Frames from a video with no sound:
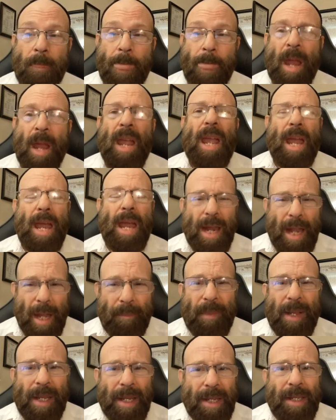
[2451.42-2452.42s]
And I'm
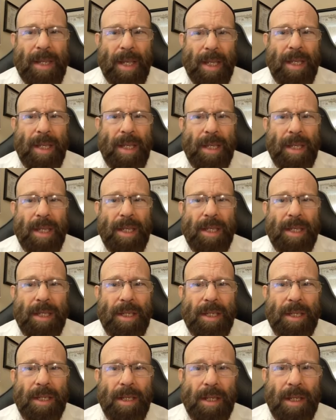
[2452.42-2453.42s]
going to tell you this.
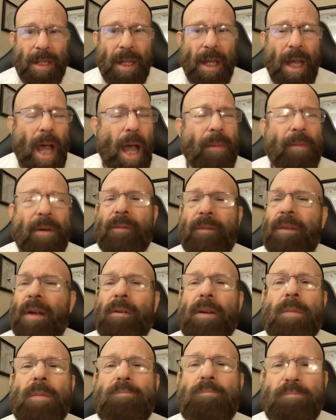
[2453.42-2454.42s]
I'm a
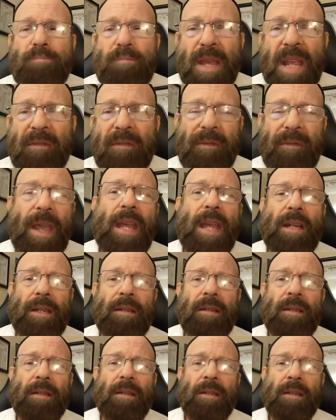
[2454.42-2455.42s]
very big fan
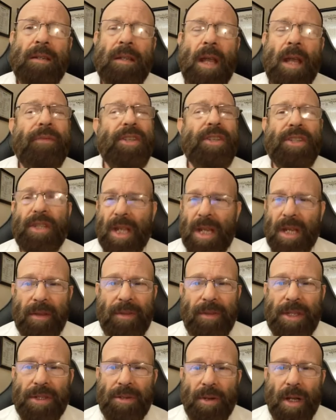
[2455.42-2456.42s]
of the state of
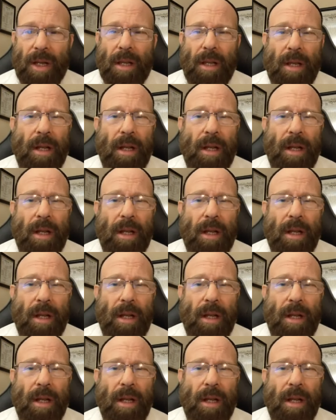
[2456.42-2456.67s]
Israel.